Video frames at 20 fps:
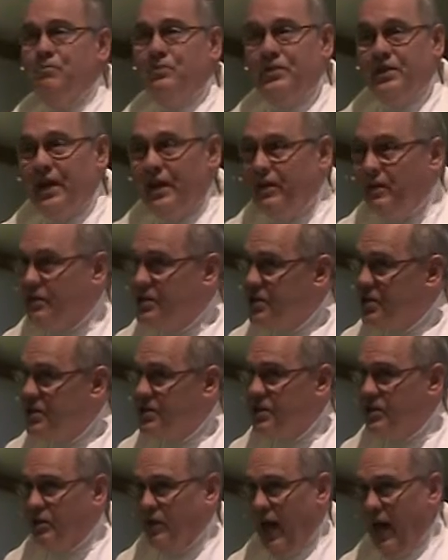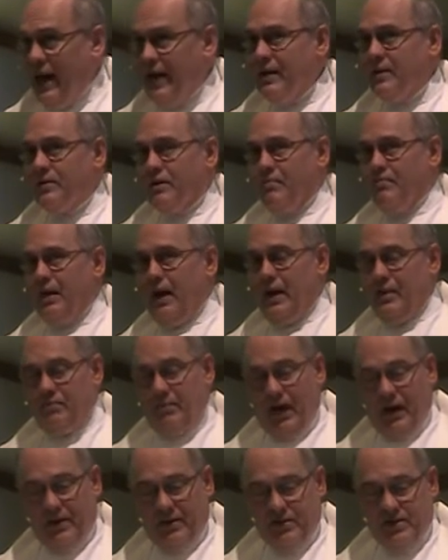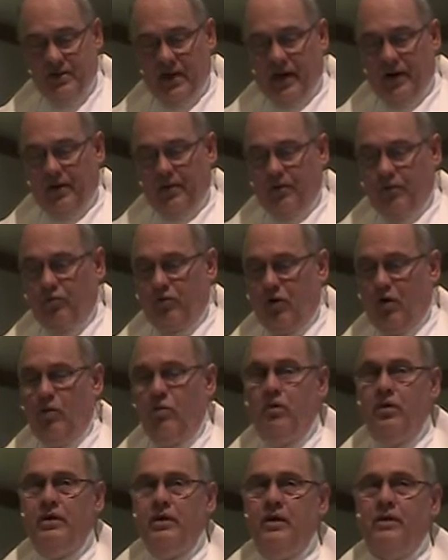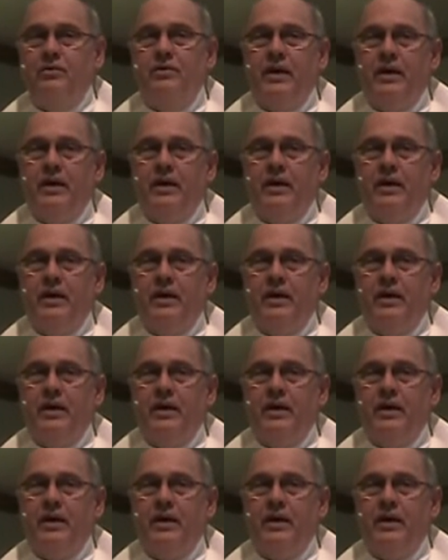that are just like the man by the side of the road,